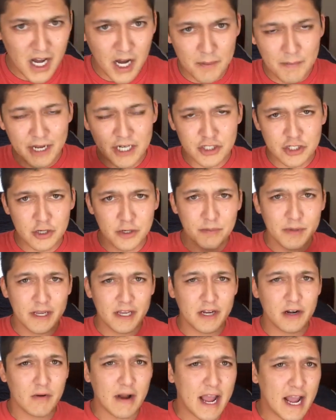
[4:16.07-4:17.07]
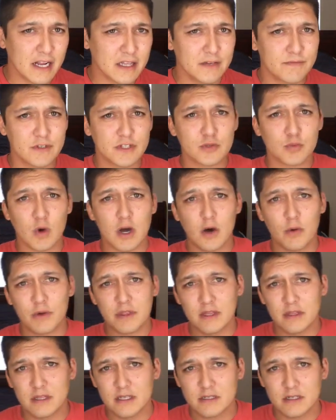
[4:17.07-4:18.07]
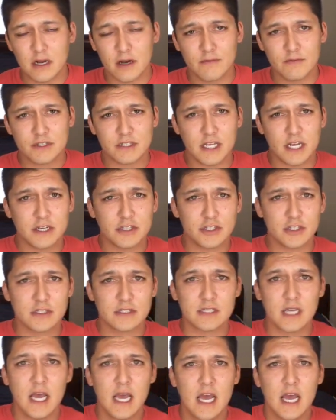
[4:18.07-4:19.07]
Make sure you be interactive as well within these conversations,